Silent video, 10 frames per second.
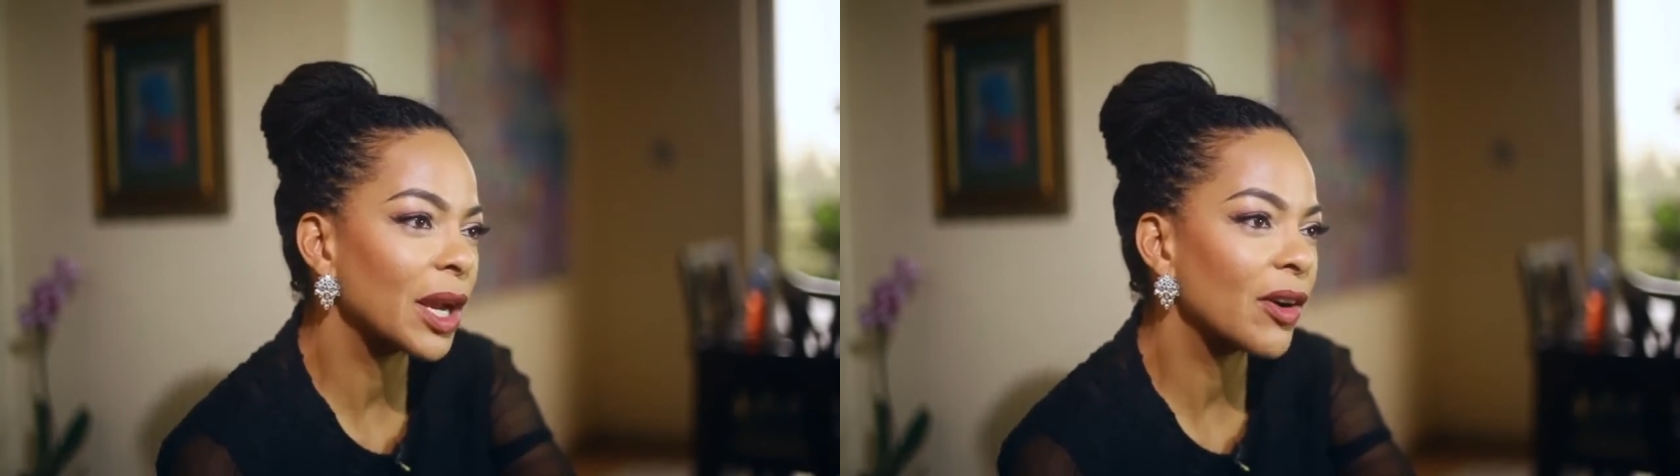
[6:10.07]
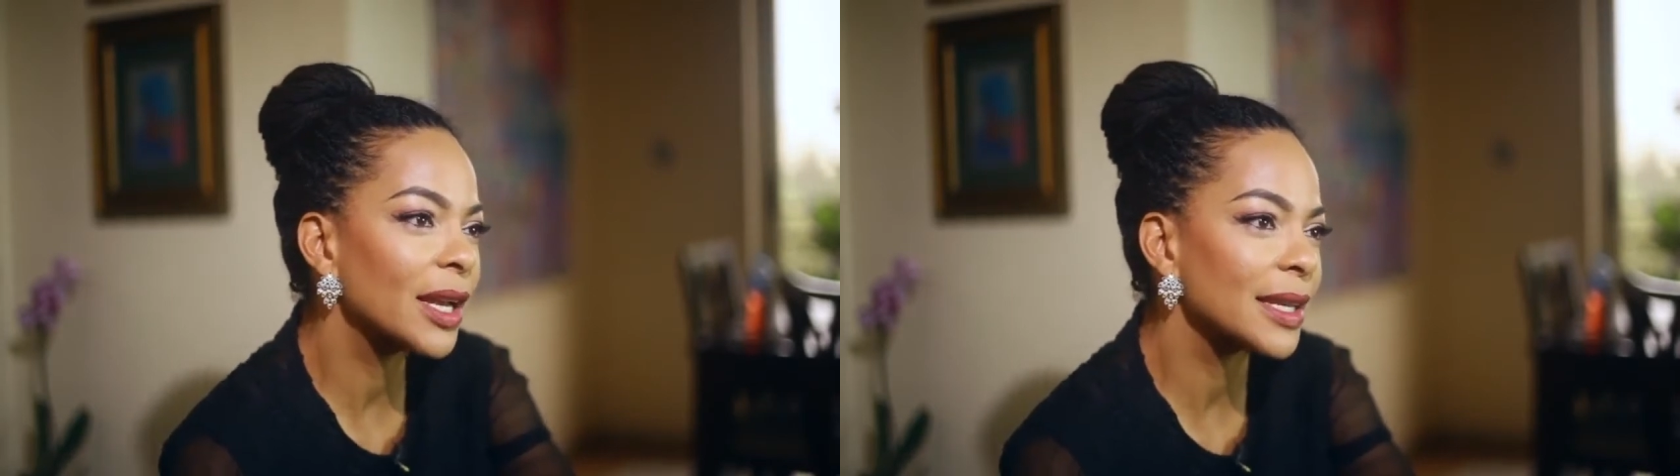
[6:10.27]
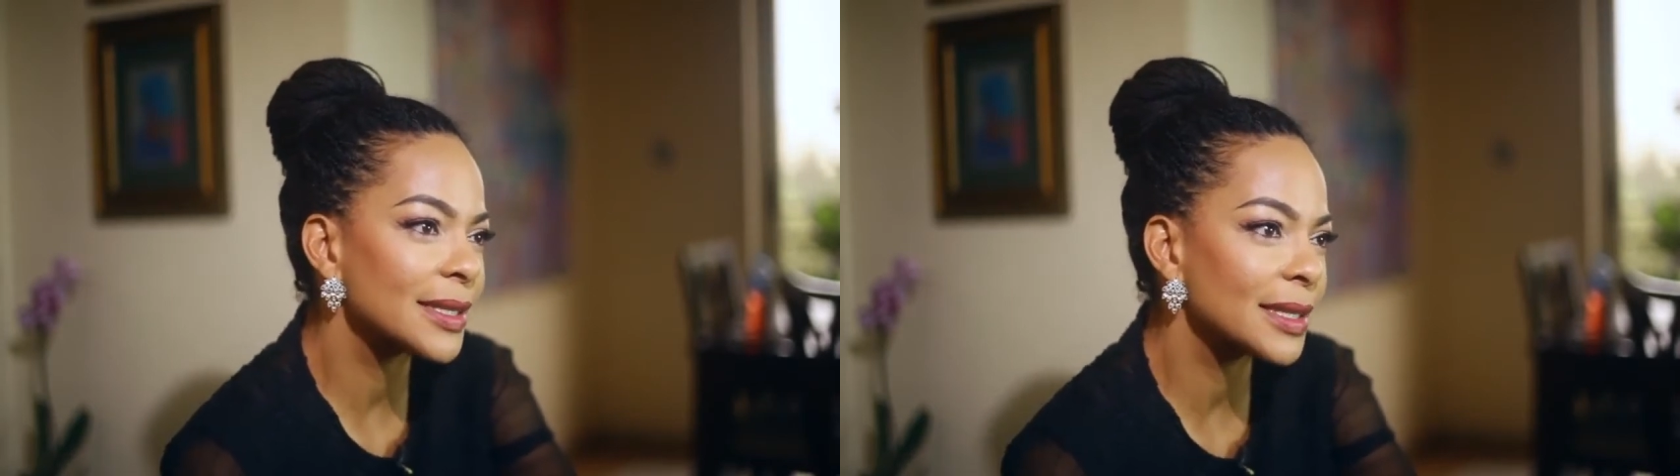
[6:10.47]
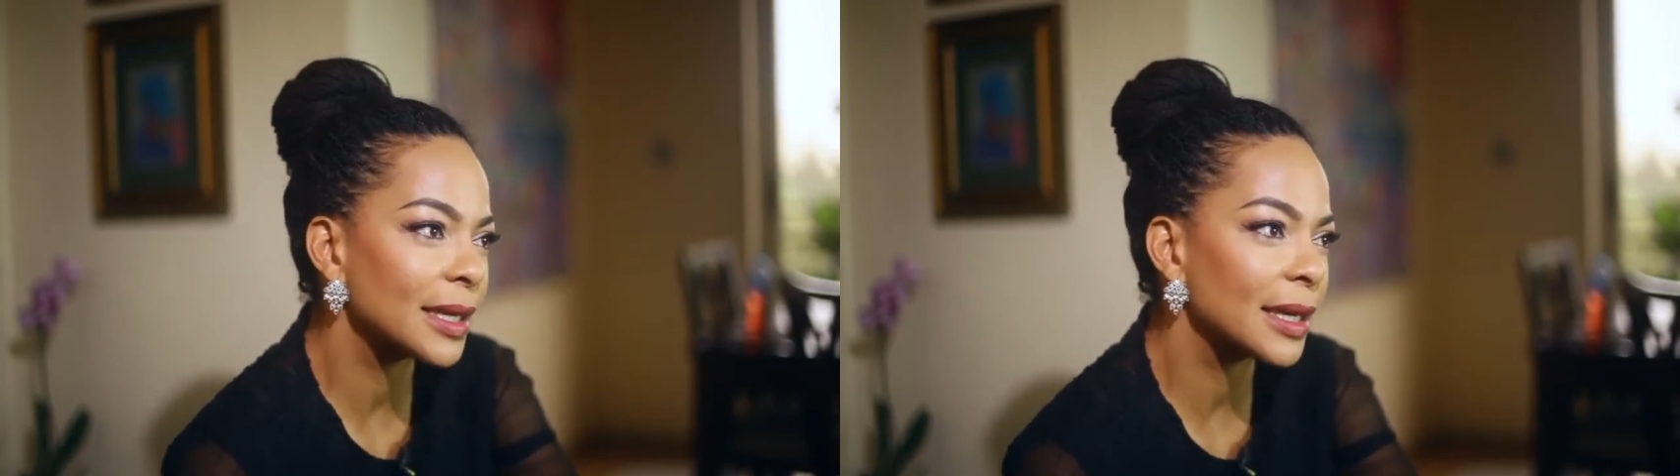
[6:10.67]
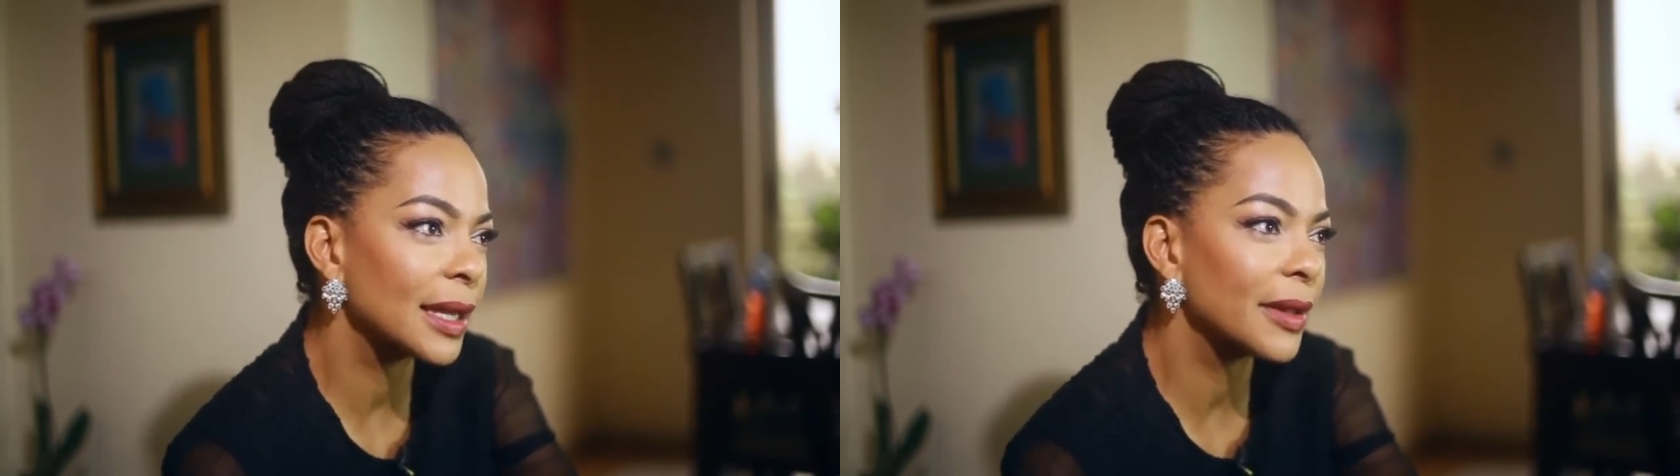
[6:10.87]
are
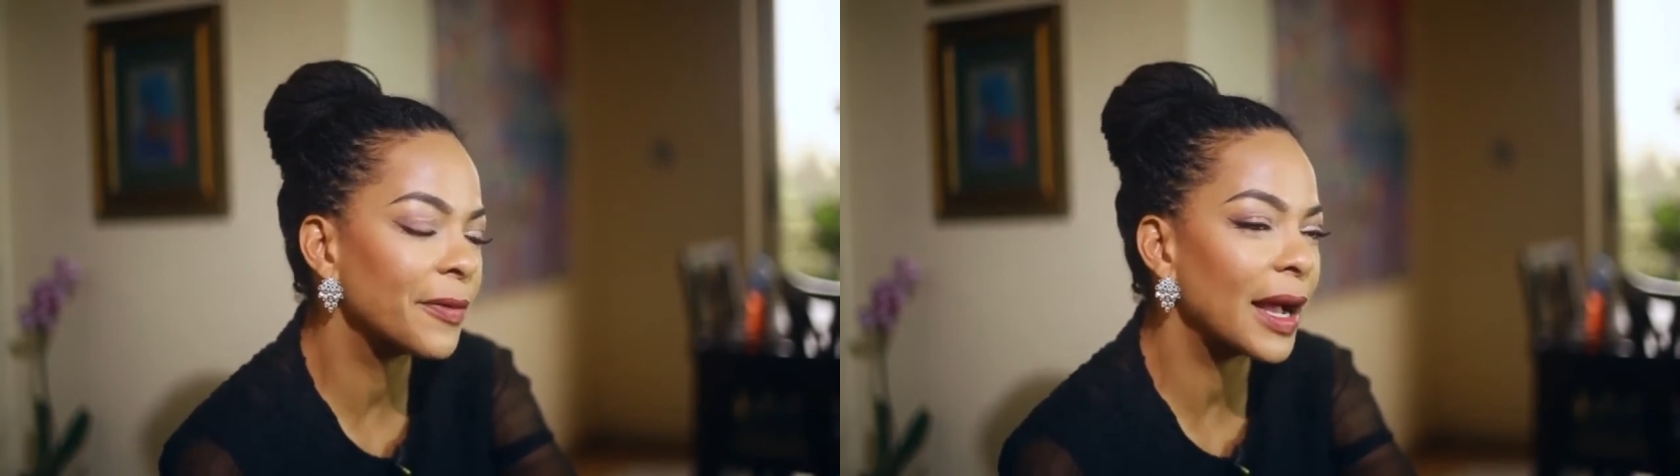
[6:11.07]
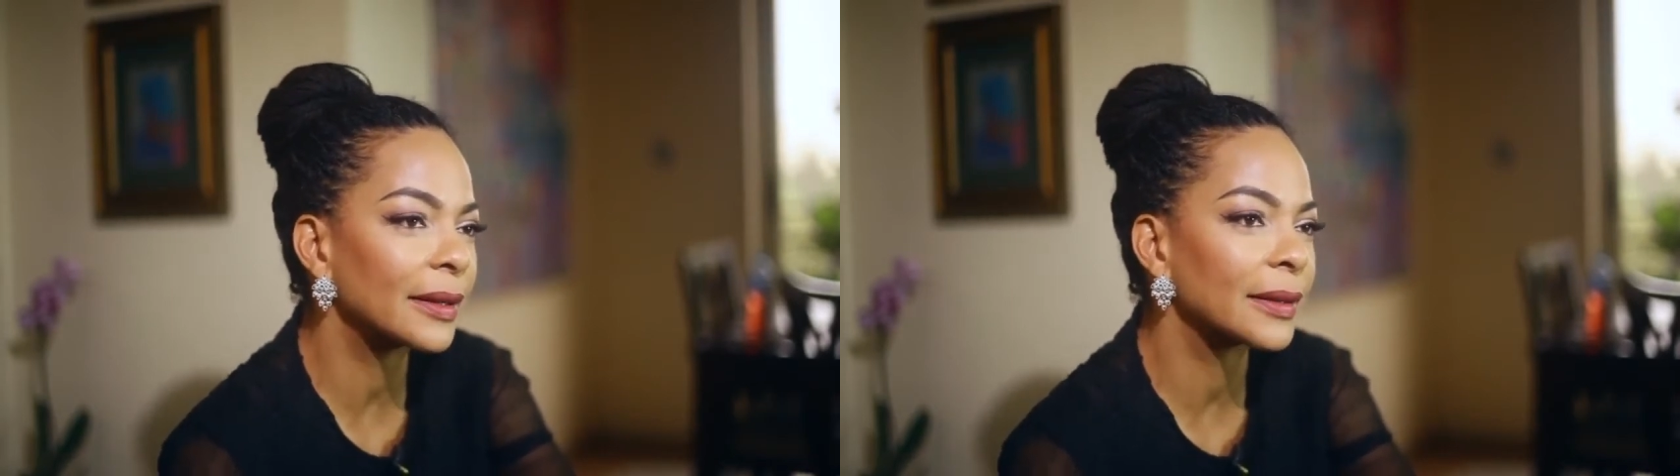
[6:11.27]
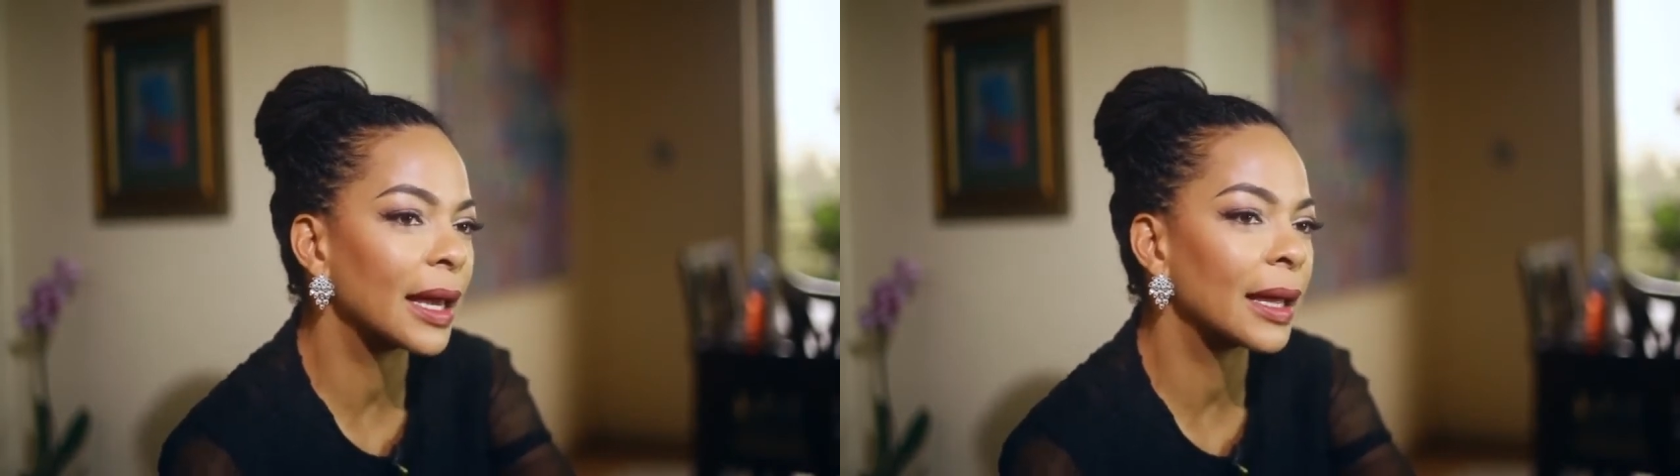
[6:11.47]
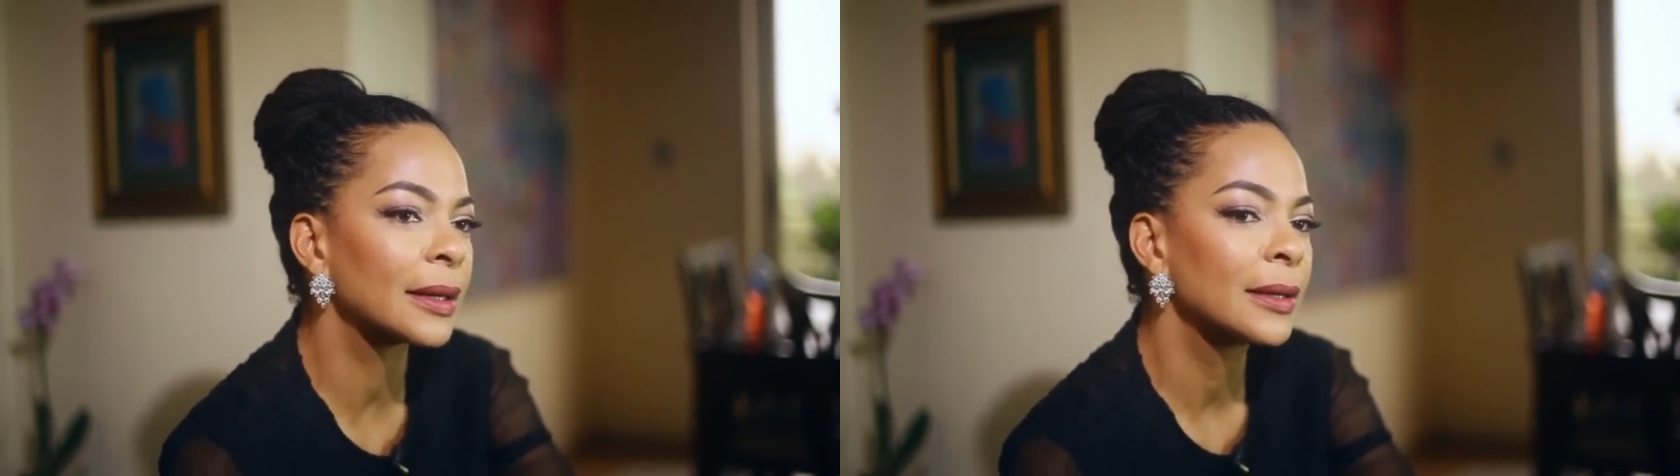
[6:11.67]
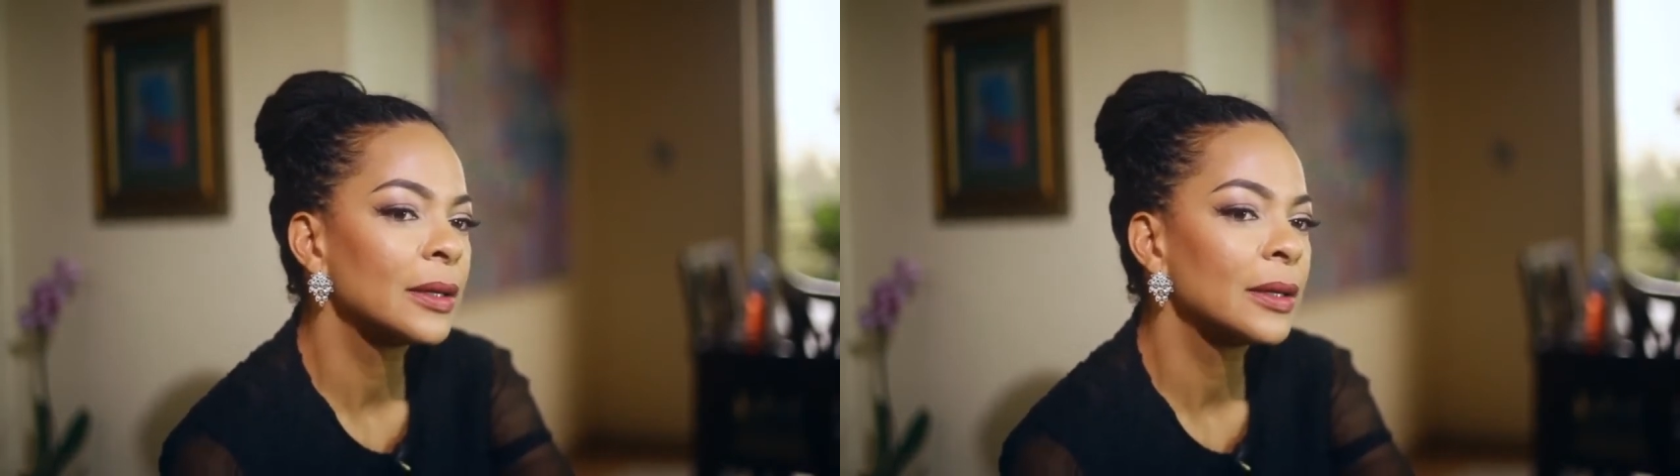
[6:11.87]
listening, and the fact that